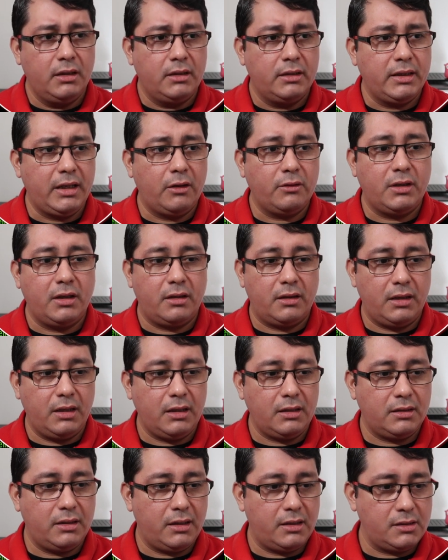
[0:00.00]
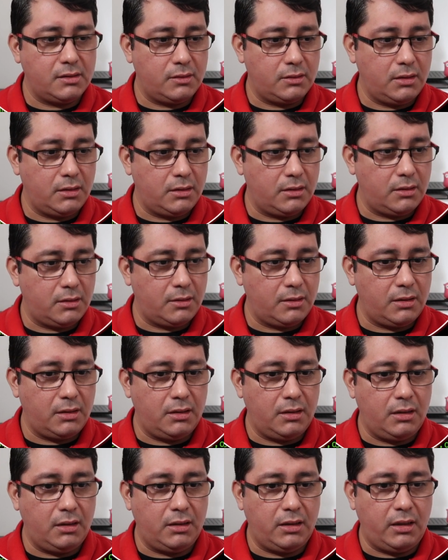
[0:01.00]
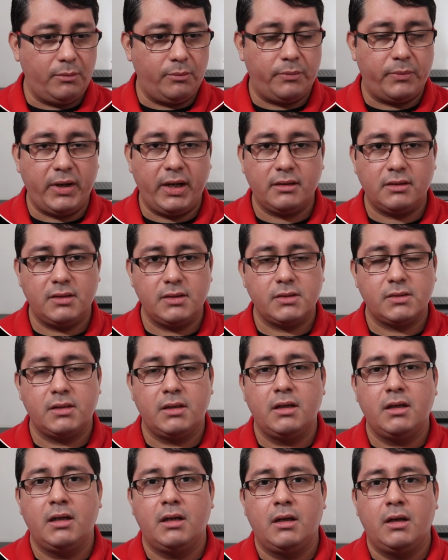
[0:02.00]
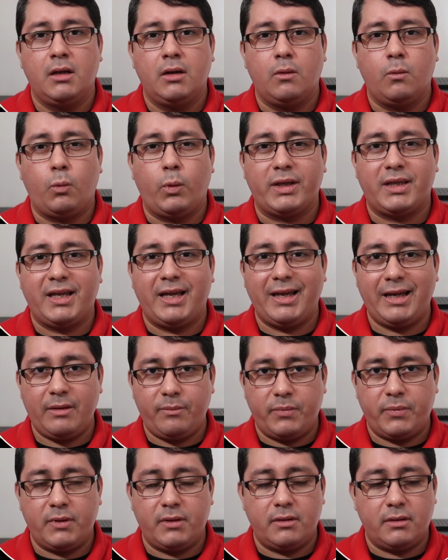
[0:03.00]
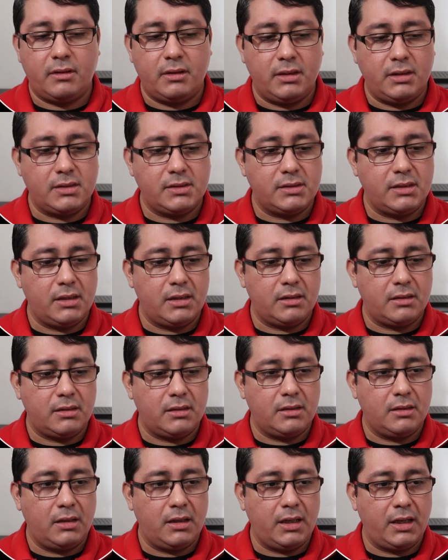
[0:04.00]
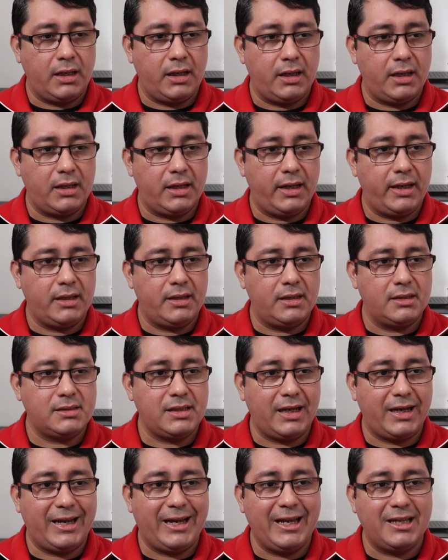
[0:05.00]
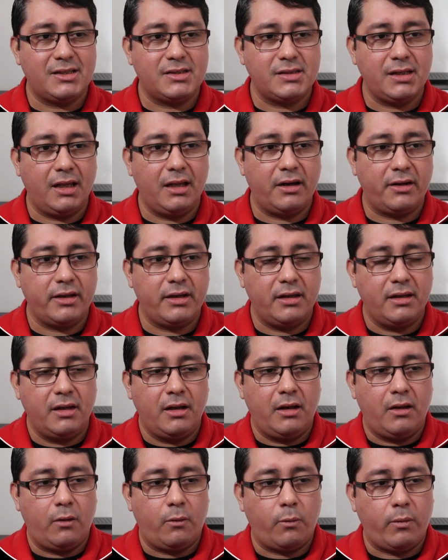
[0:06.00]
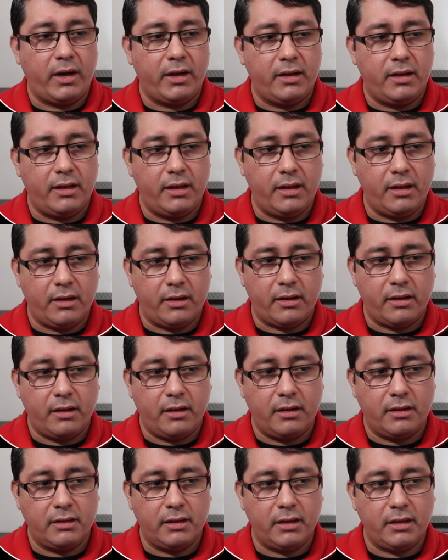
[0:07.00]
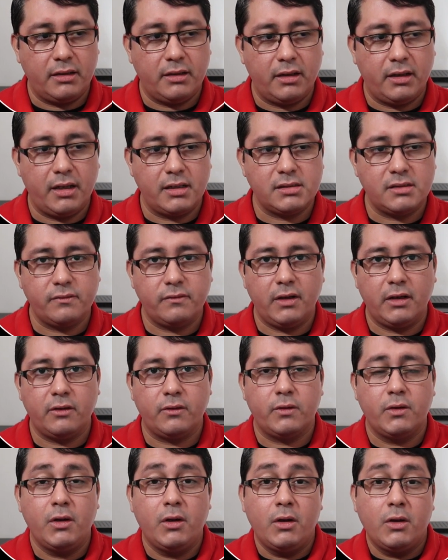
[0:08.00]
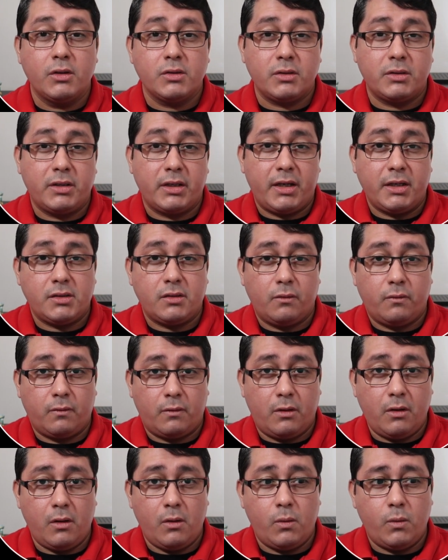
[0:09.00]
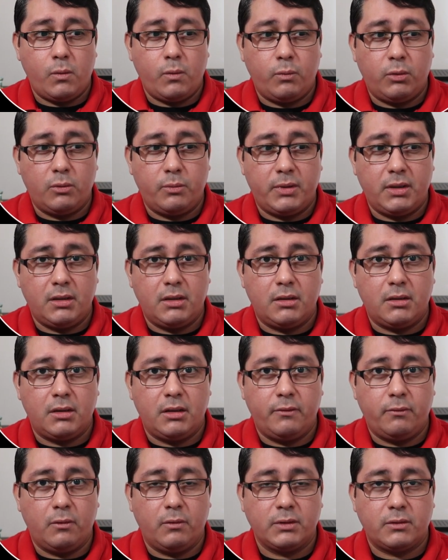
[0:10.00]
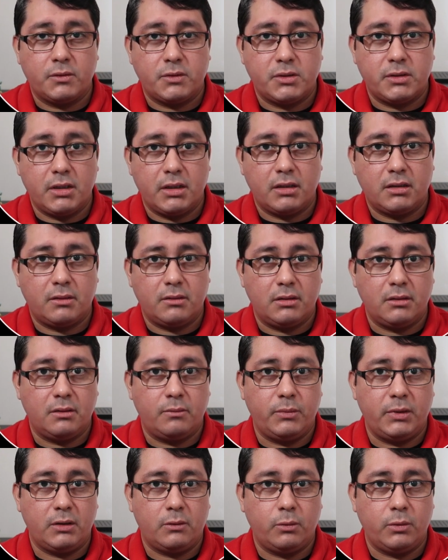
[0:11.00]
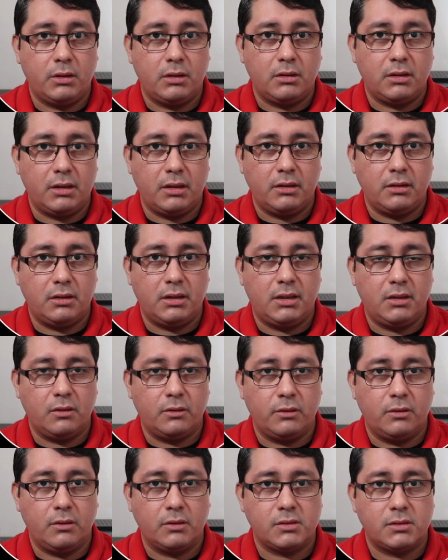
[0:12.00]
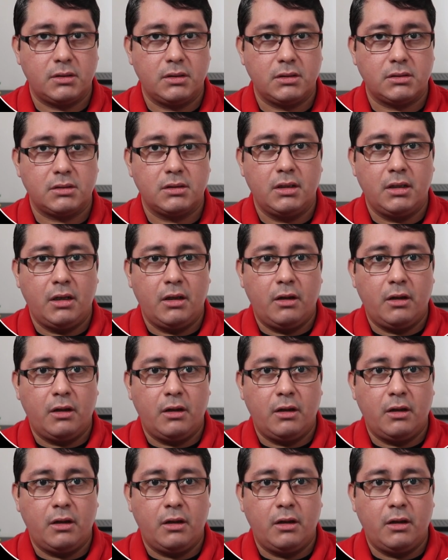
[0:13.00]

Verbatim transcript: now the thing that is uh, in in practice, what happened is that get this a get salary right here that indicates the value. So in the case of Go, will be if you want to check between the, does this